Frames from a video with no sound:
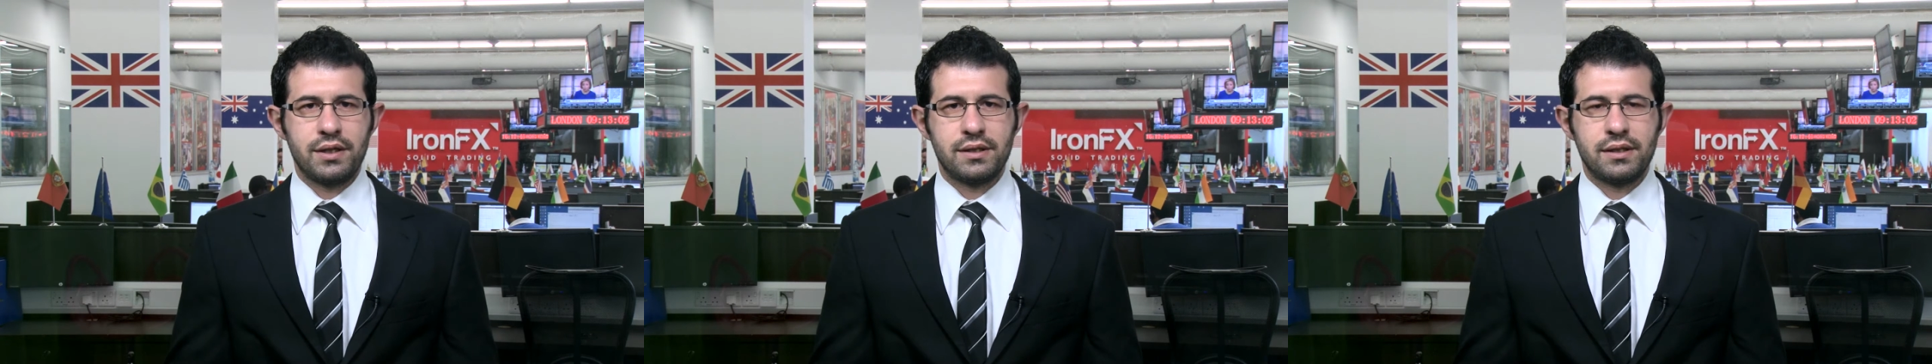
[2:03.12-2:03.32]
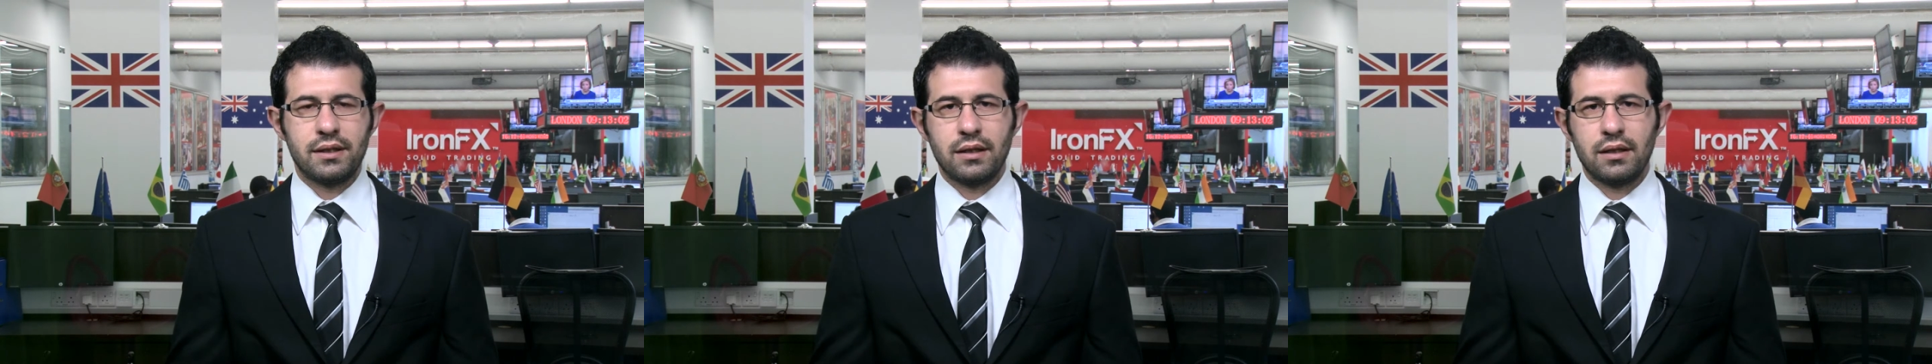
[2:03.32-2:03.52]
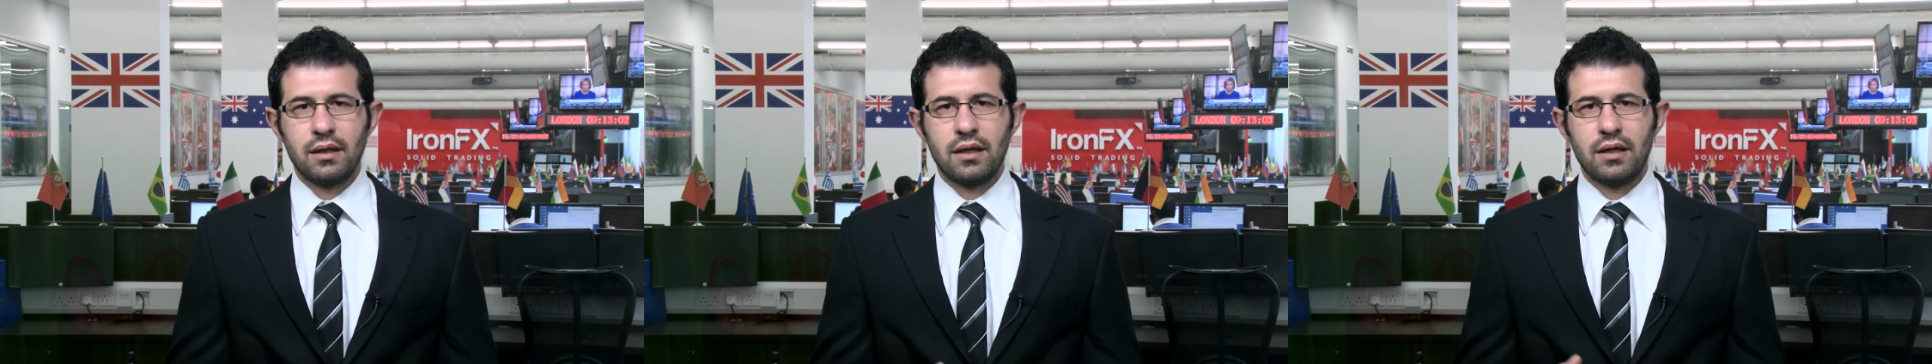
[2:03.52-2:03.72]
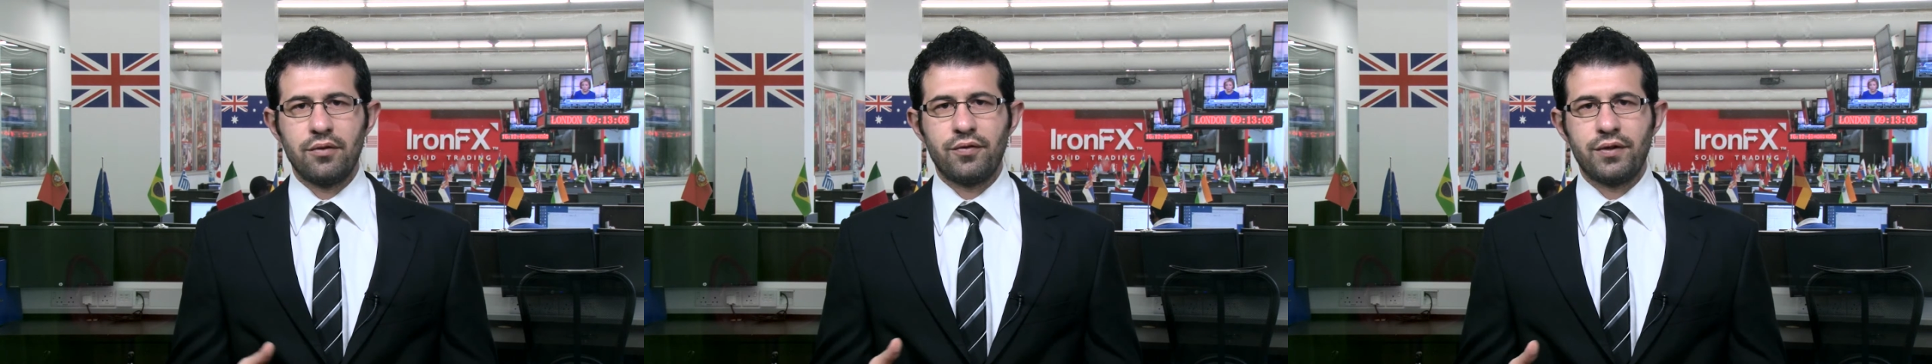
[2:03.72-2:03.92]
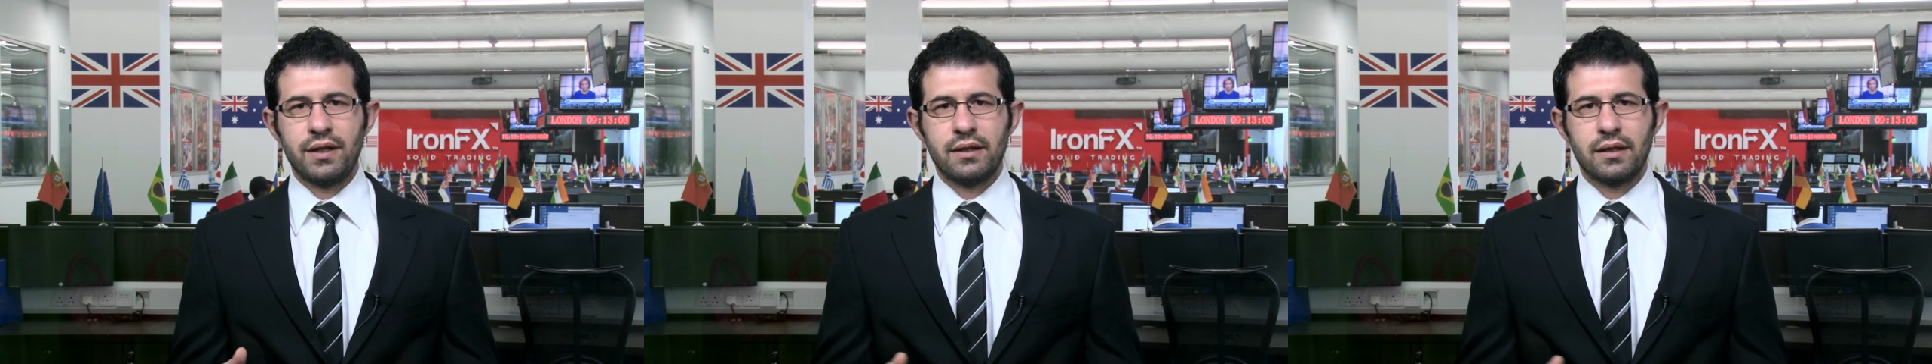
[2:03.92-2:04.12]
easing
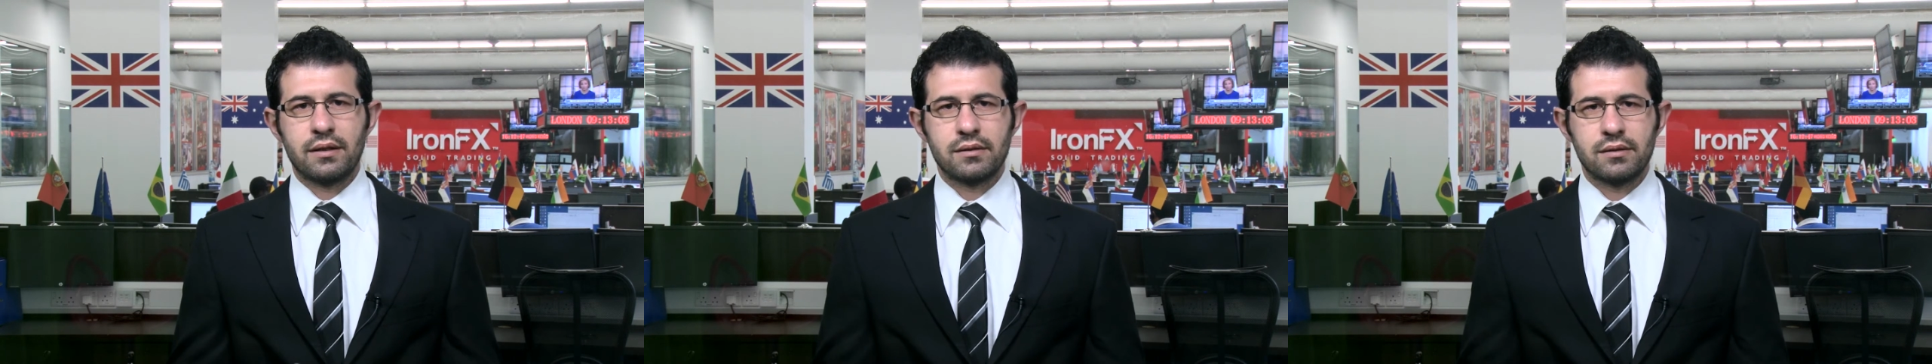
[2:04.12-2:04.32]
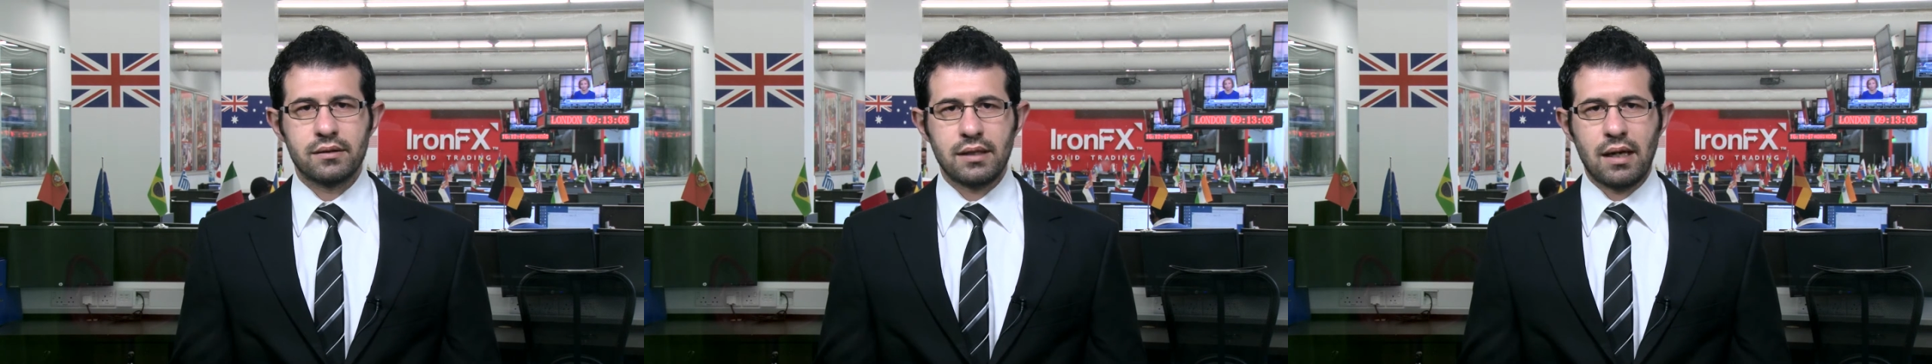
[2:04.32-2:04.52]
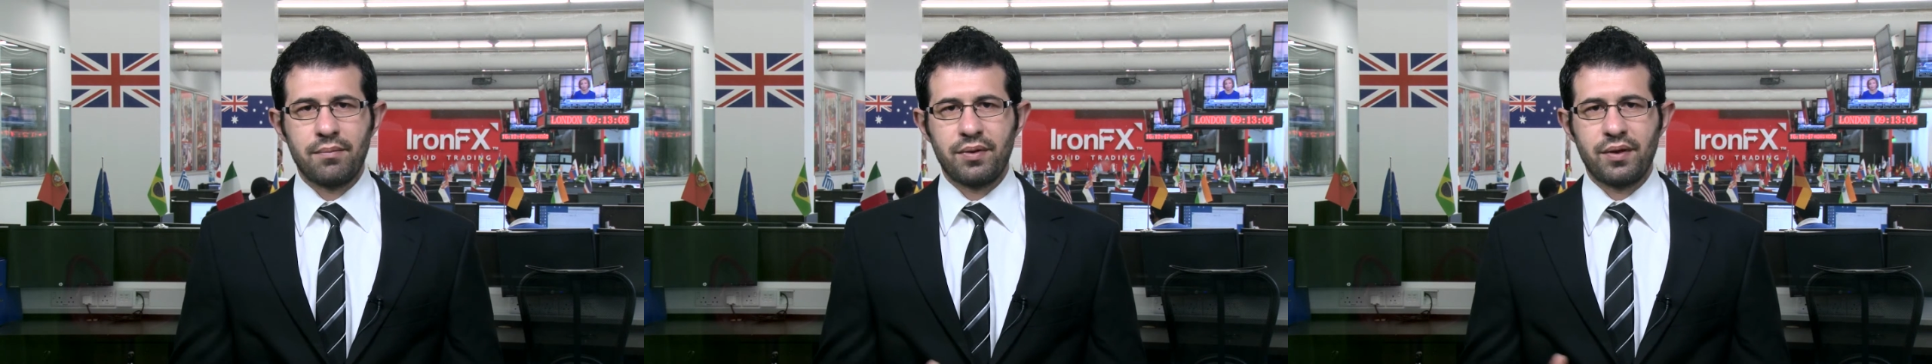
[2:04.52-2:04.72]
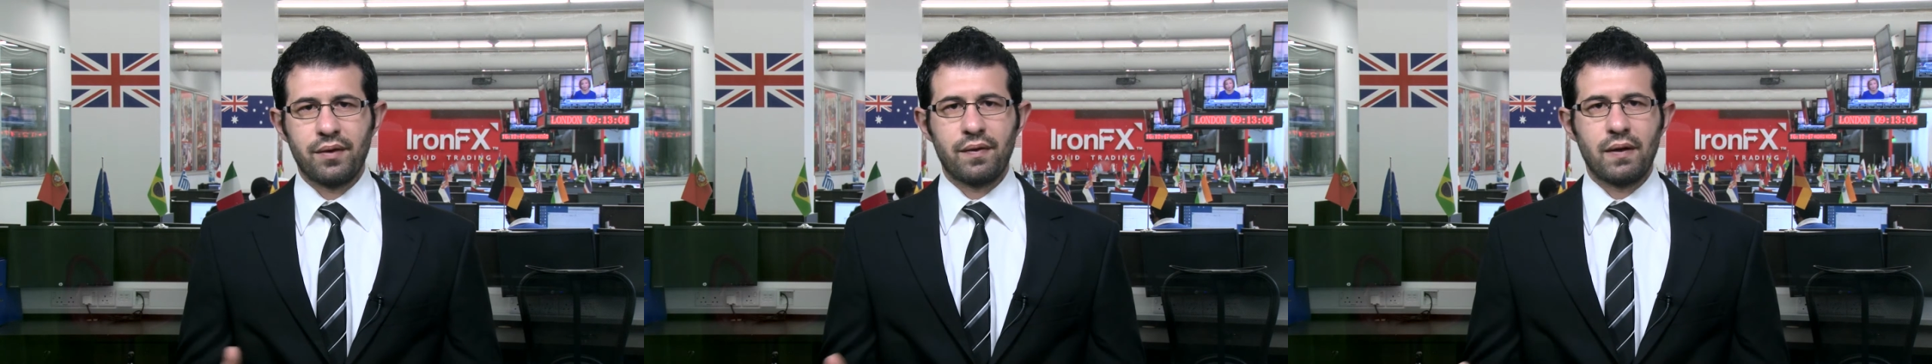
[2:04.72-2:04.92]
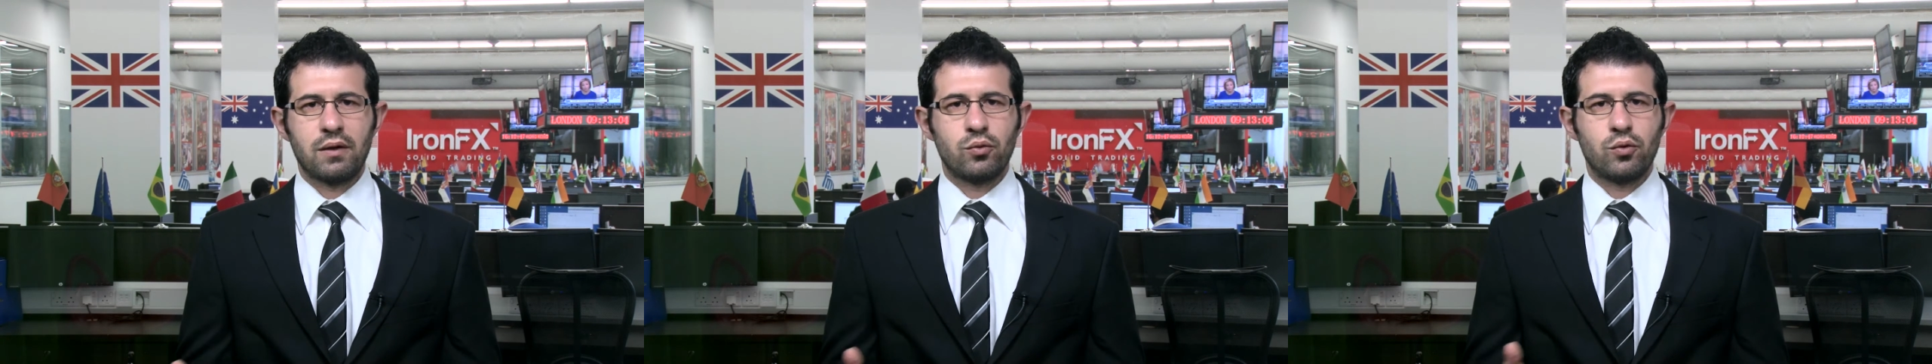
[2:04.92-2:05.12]
if needed,
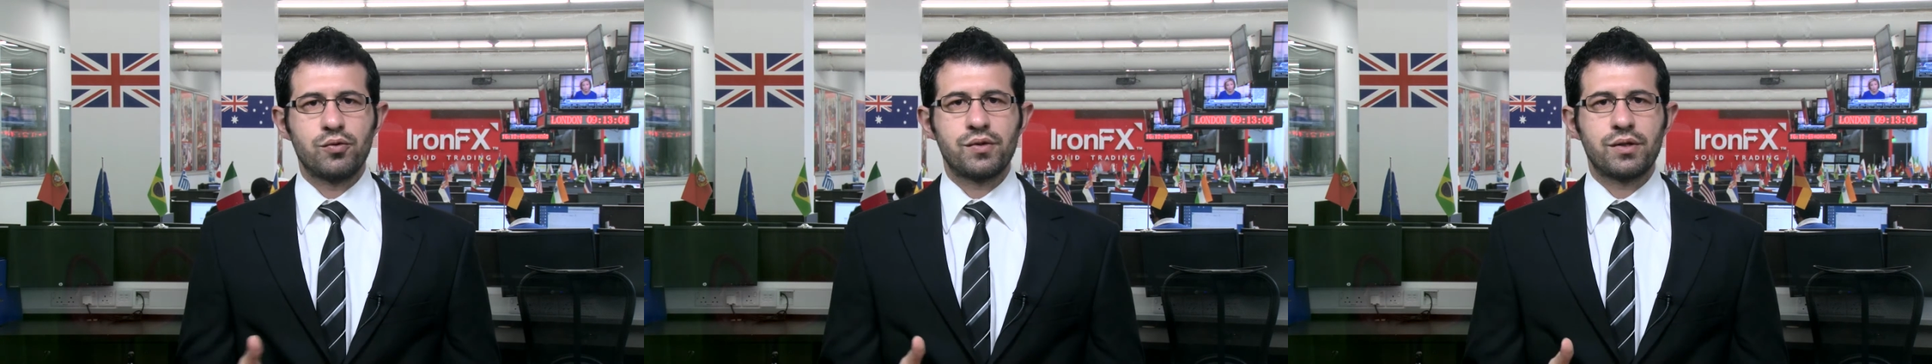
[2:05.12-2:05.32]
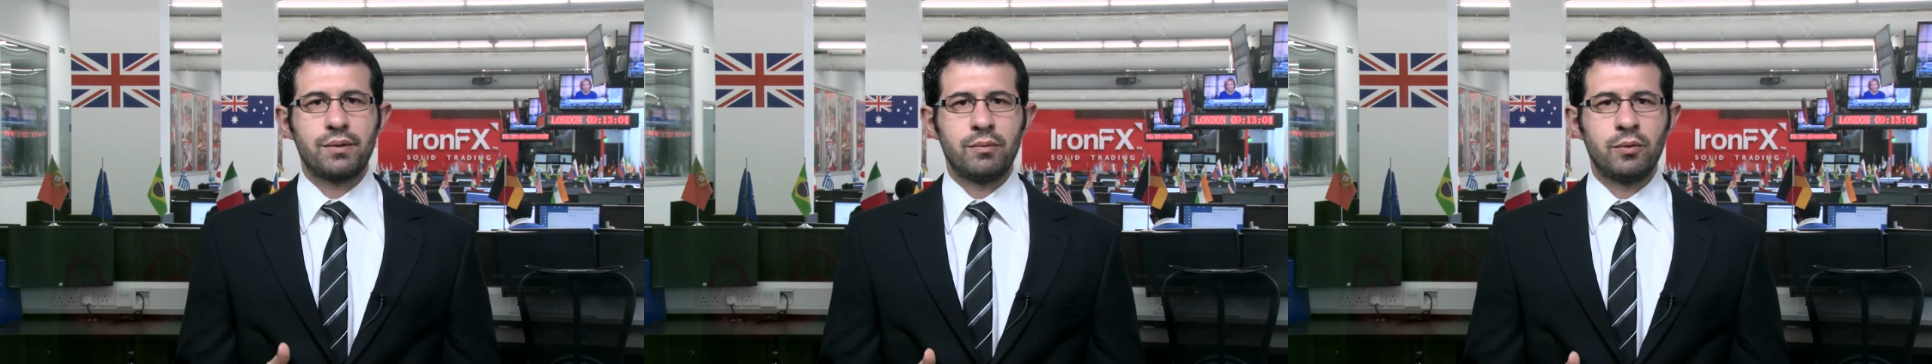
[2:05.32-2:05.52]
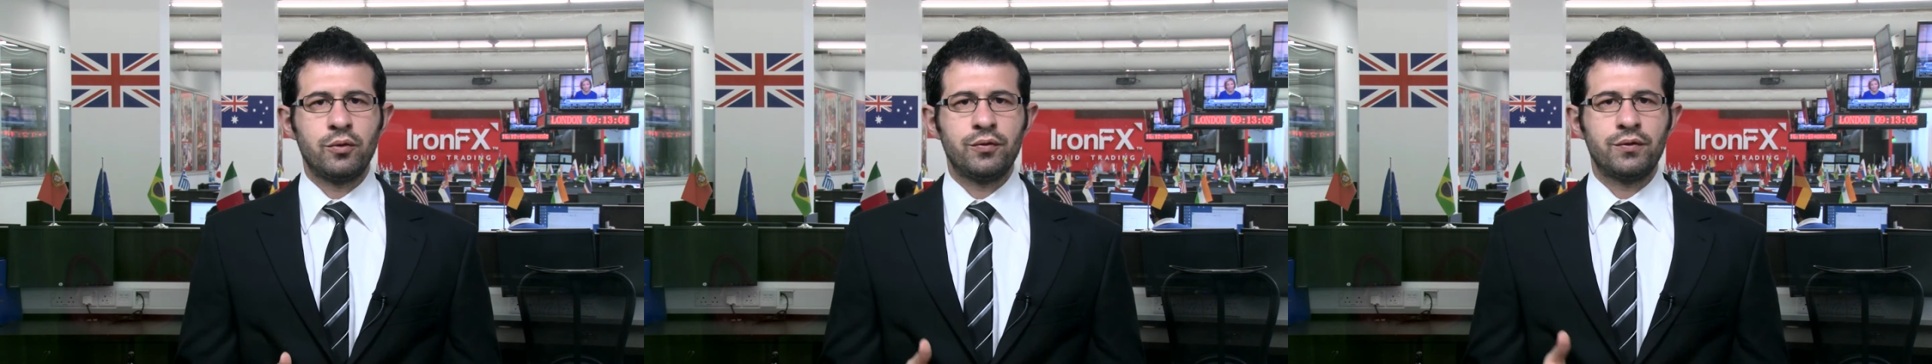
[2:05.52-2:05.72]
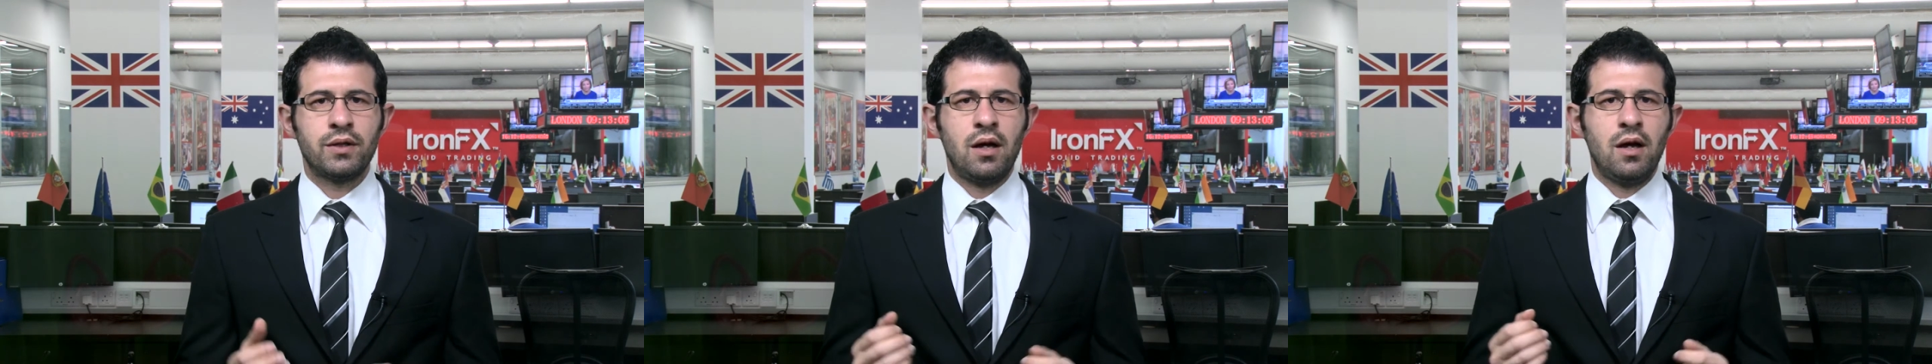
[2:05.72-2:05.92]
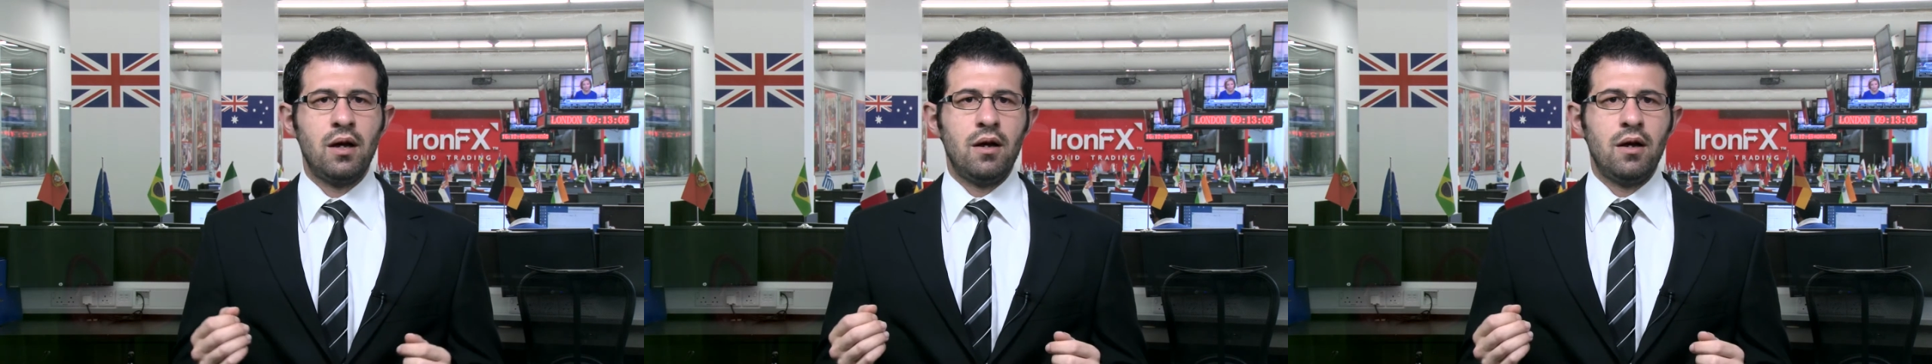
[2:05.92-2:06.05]
something that was removed